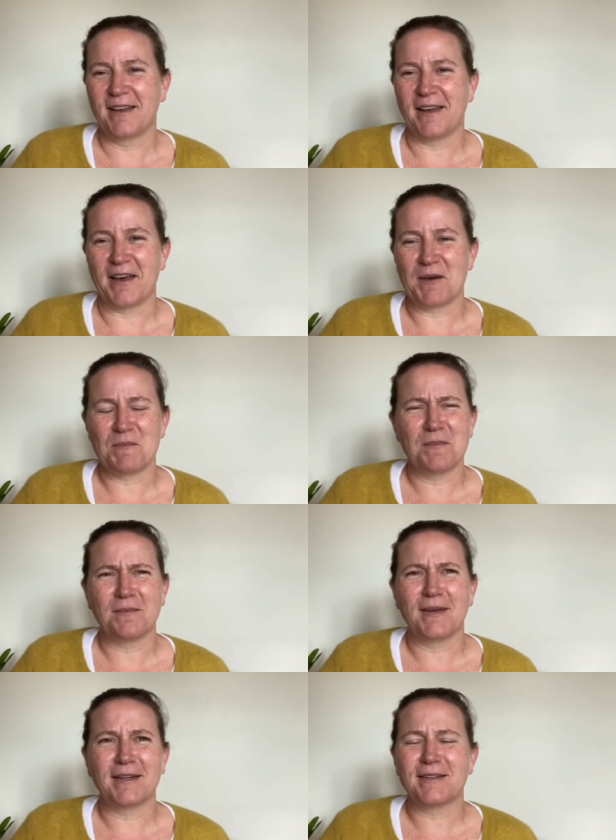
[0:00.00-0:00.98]

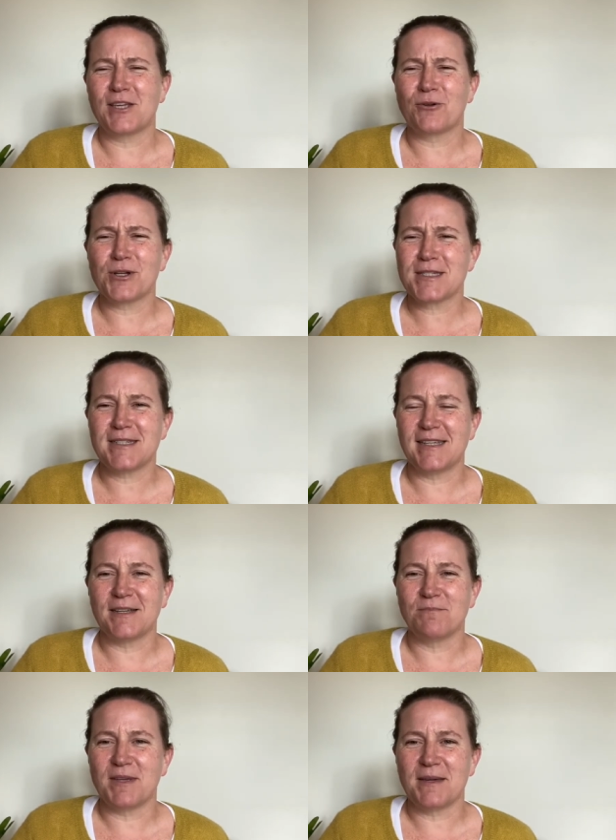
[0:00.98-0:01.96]
Um, and curiosity
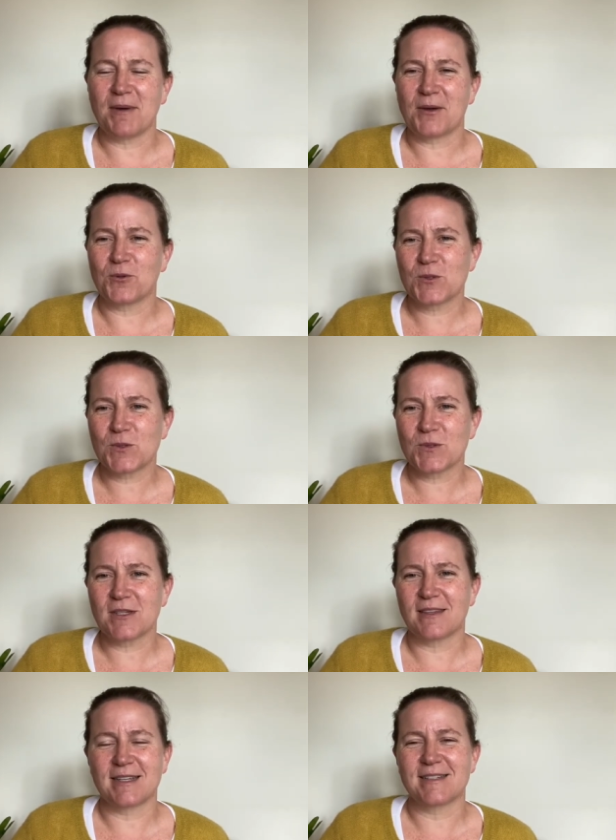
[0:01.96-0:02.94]
can be about all sorts
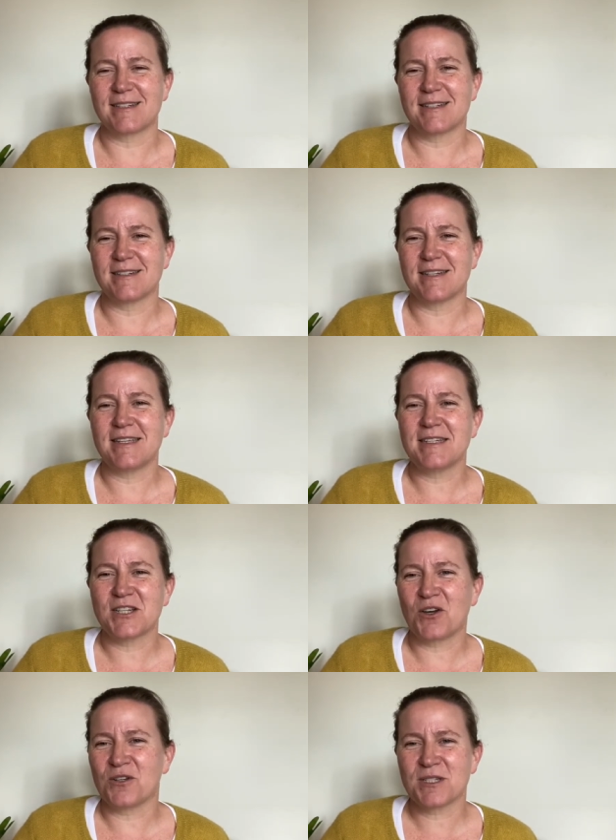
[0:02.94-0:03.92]
of things. It doesn't need to
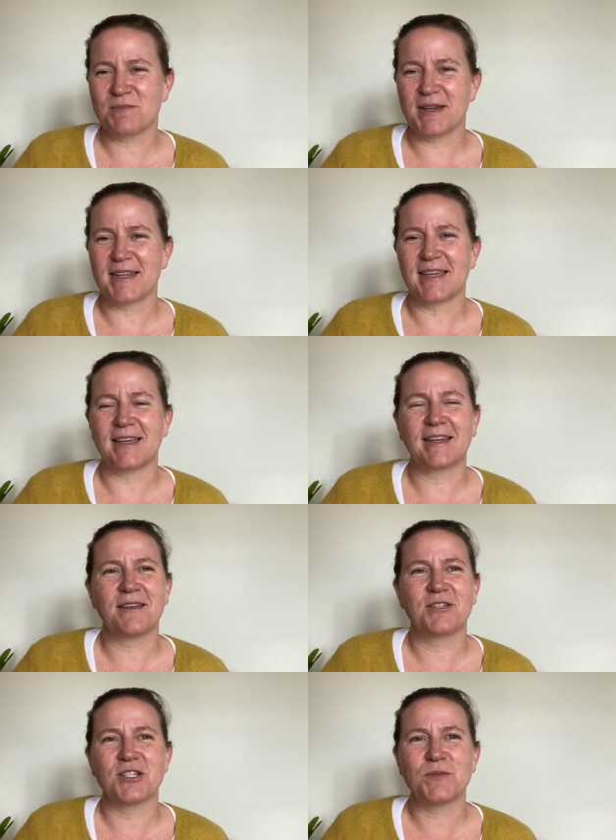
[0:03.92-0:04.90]
cost money. It
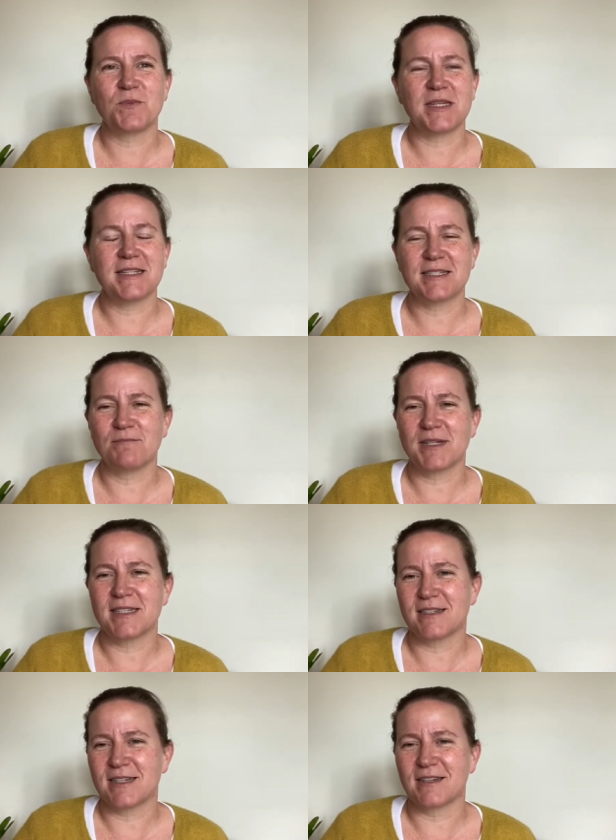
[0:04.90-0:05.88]
can just be simply
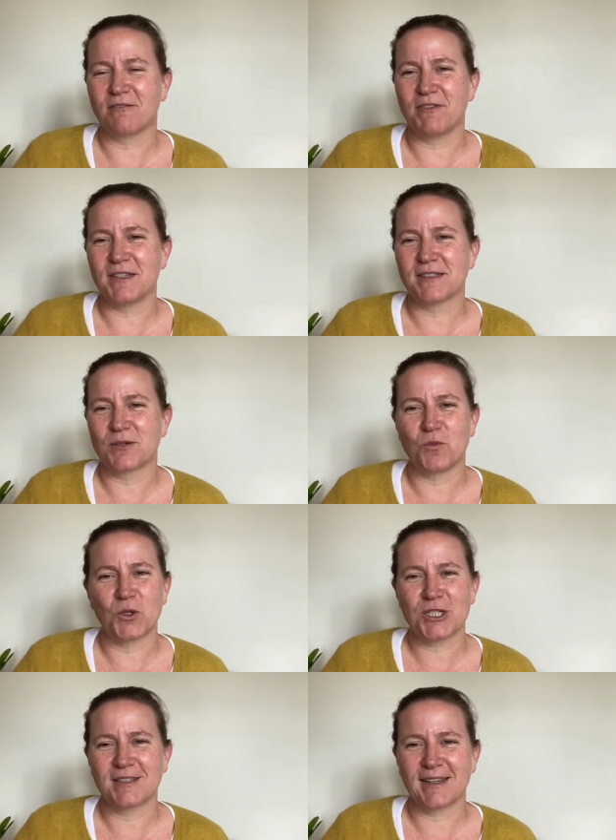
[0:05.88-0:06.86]
sitting in a field and
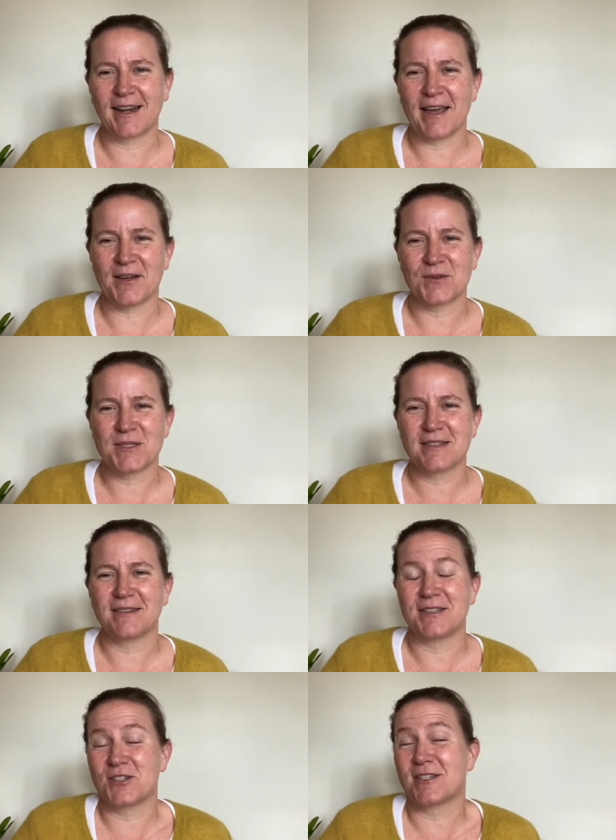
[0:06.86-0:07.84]
watching the clouds
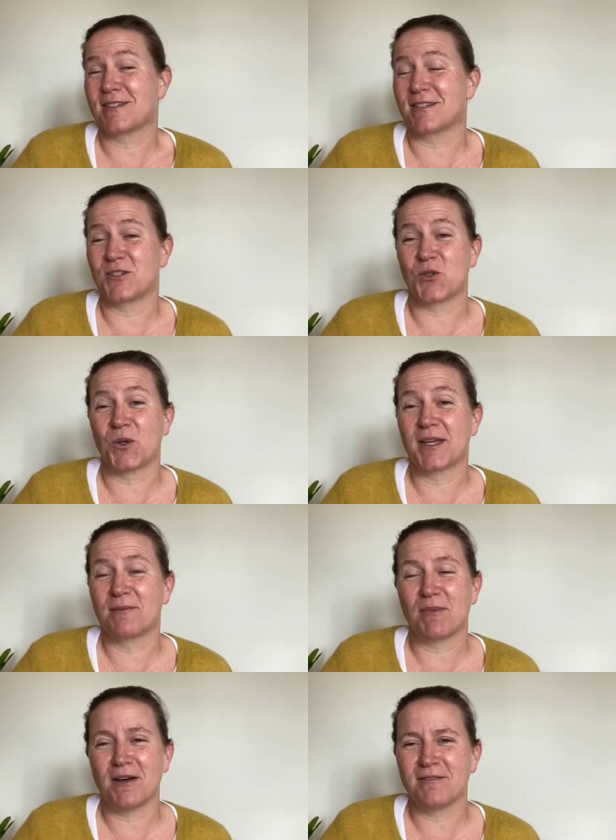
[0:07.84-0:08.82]
and just enjoying
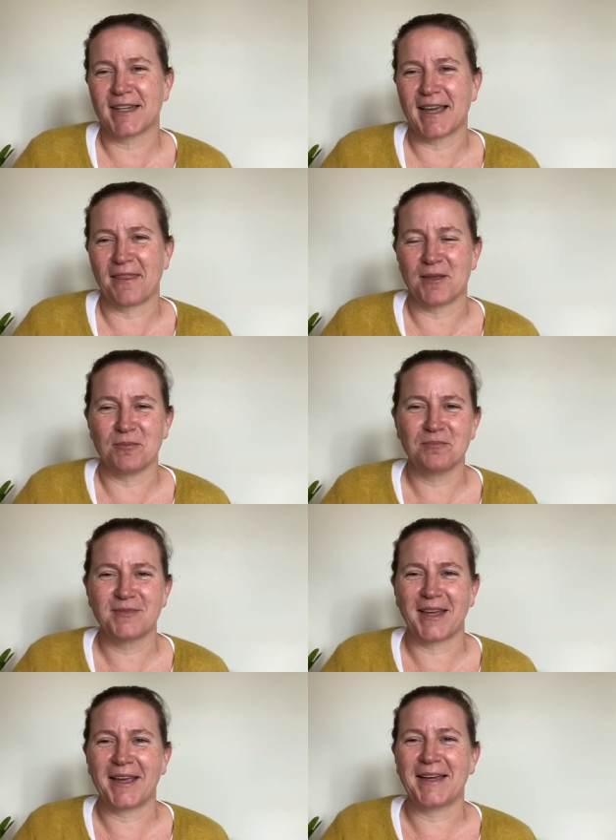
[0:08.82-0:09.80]
and marveling at them,
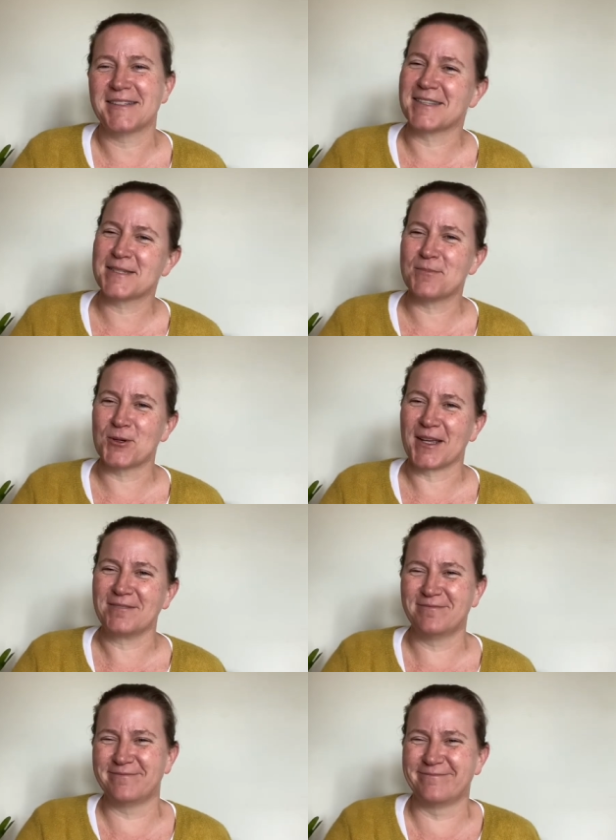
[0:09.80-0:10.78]
like I did this
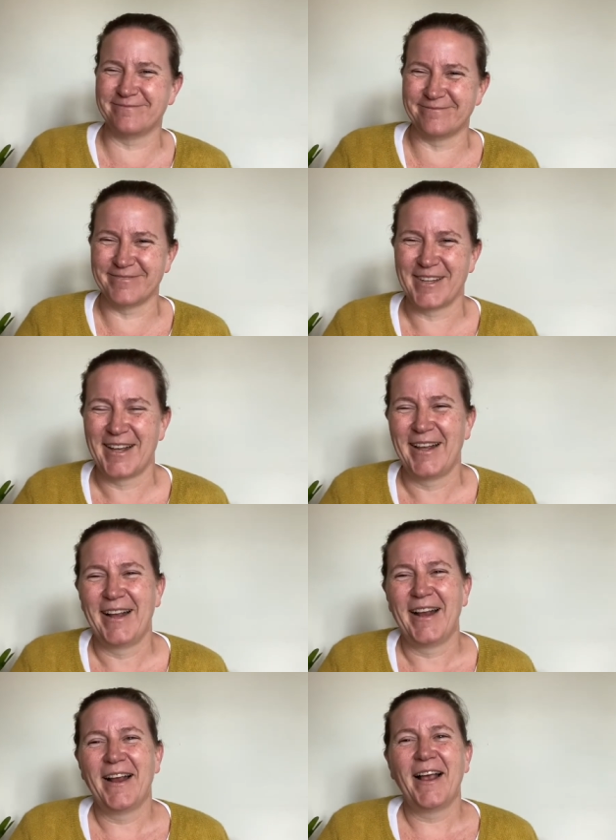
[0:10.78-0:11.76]
morning.
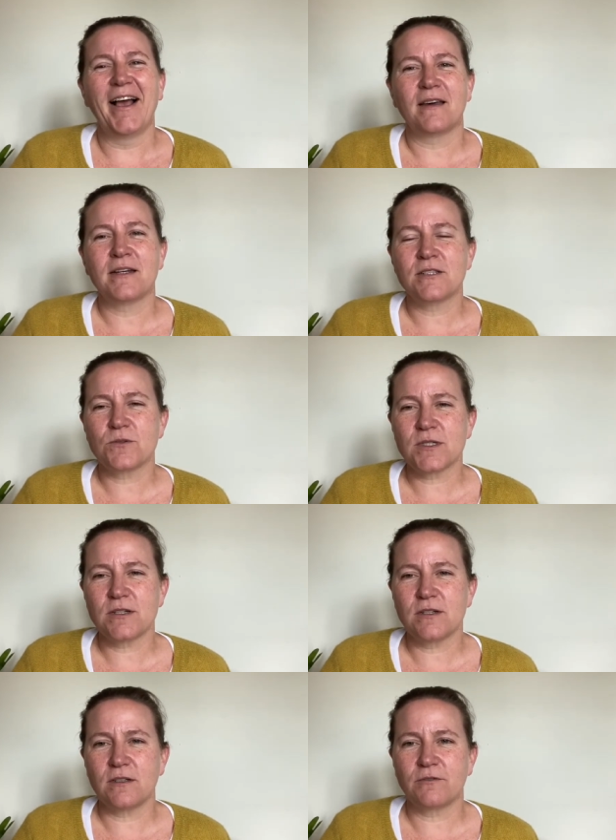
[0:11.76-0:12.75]
And it's also
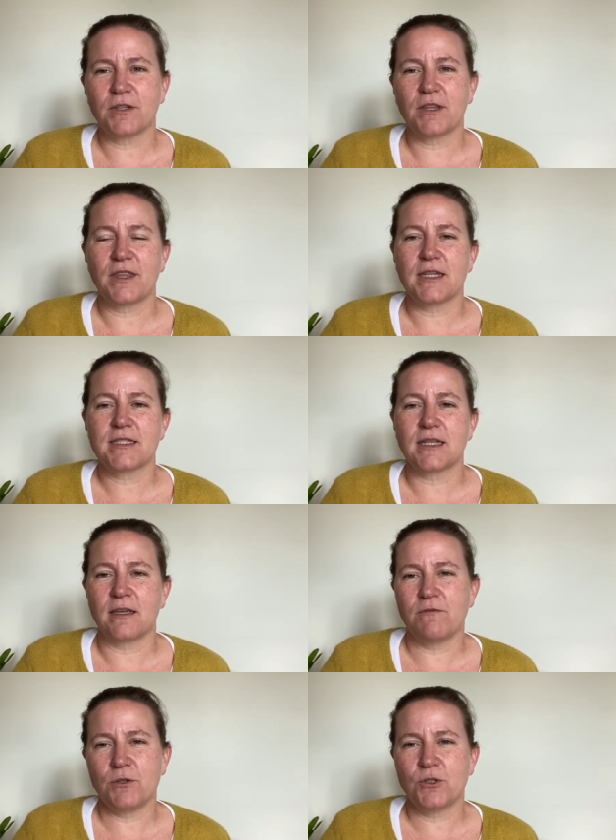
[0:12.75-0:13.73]
to look for the things that
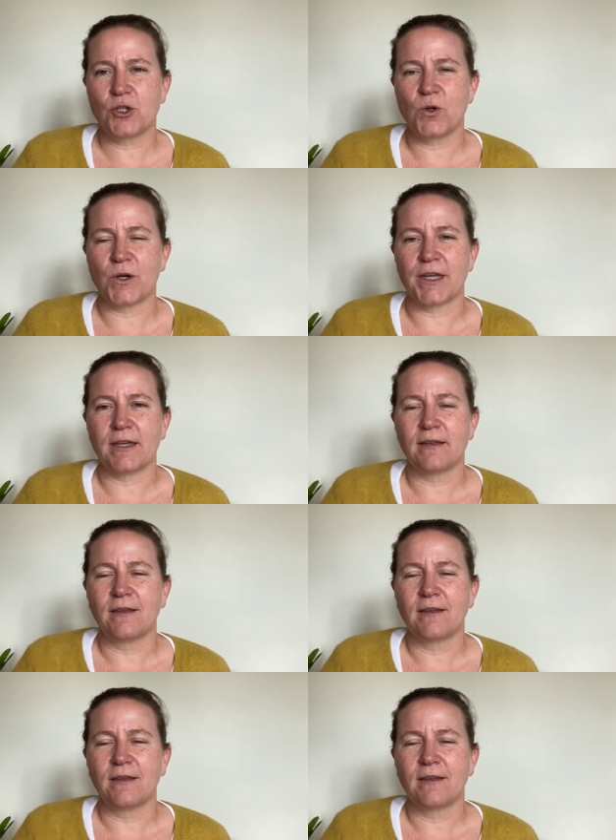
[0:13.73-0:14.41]
give you joy,